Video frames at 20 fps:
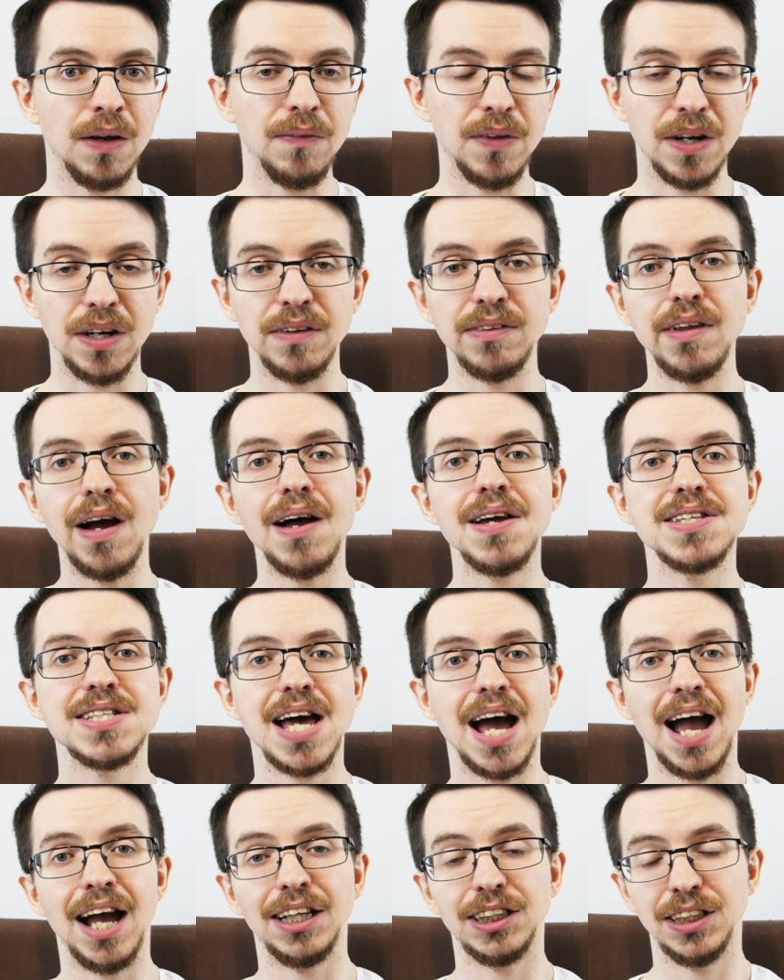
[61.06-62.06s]
that it
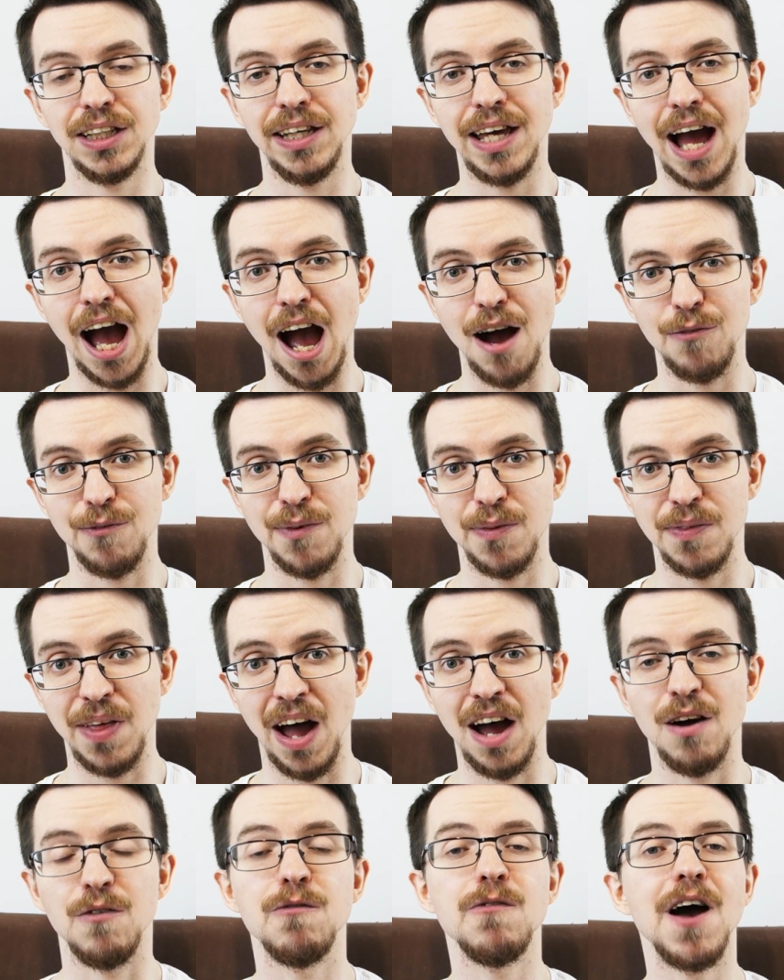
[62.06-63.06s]
does actually have
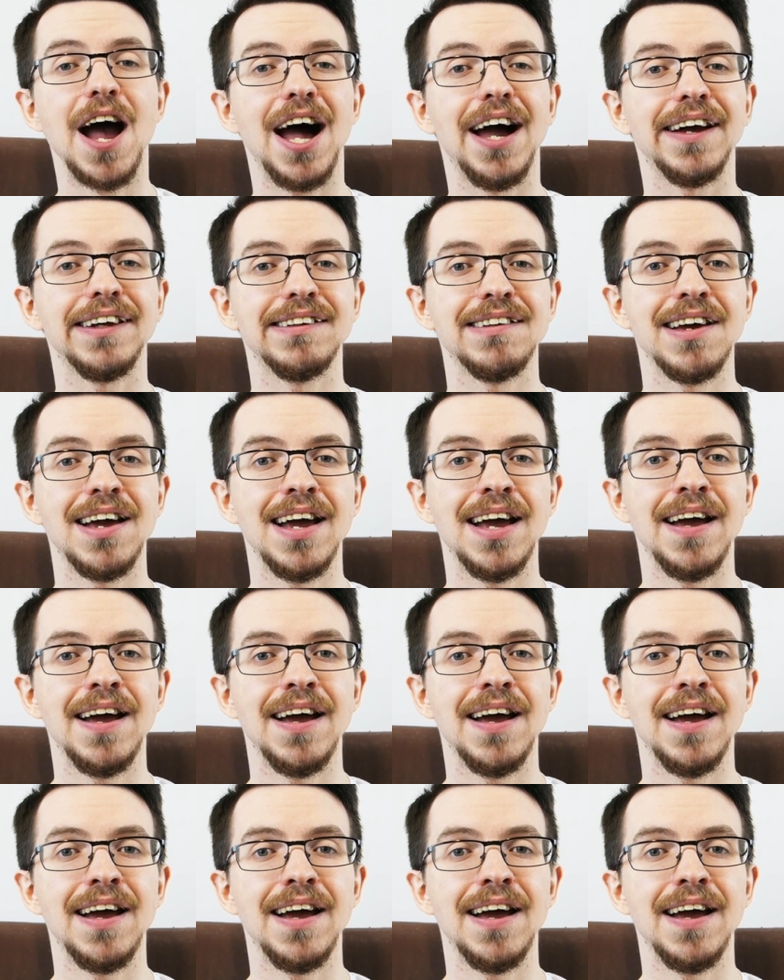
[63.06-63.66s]
that effect.